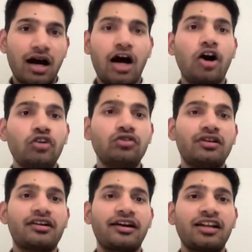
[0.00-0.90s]
how
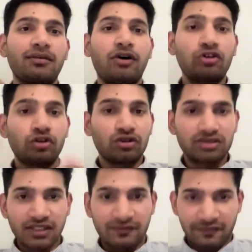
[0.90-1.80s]
you'll write about
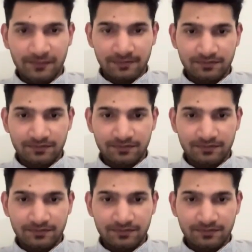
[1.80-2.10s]
yourself.